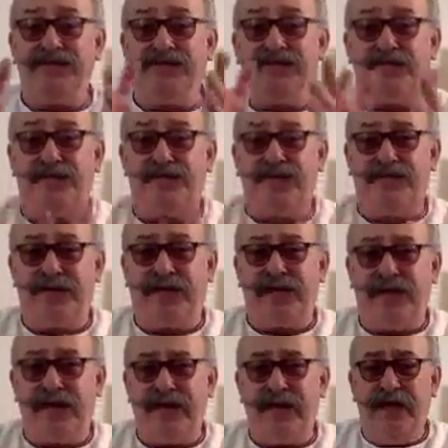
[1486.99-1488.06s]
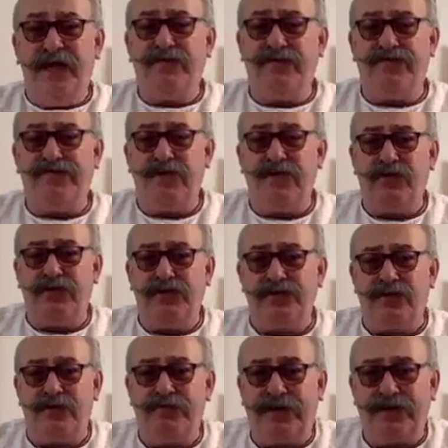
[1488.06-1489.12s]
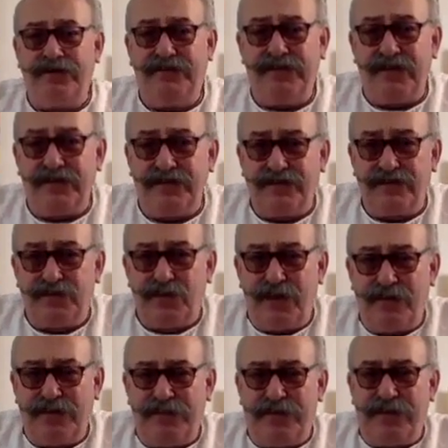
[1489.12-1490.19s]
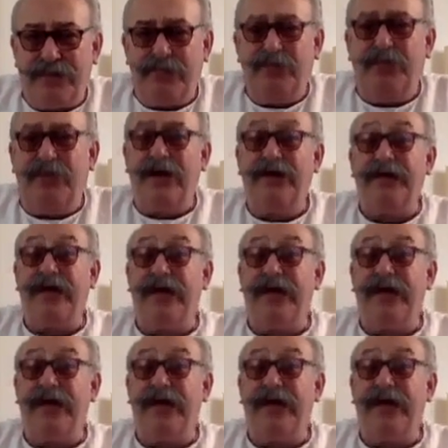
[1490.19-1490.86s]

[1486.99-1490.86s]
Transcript: and specifically the focus on Bhaktivedanta Swami Prabhupada